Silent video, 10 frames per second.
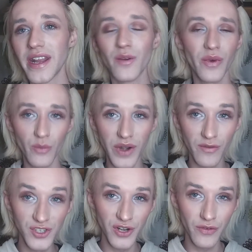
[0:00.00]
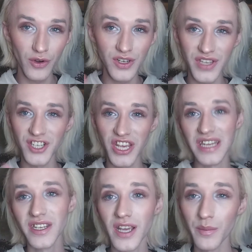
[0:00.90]
and whenever
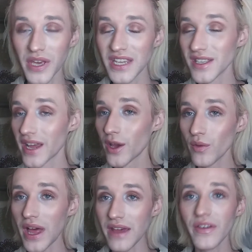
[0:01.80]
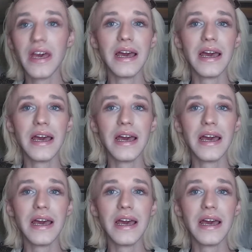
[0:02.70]
Jennifer/Candied Cupcakes and I go live,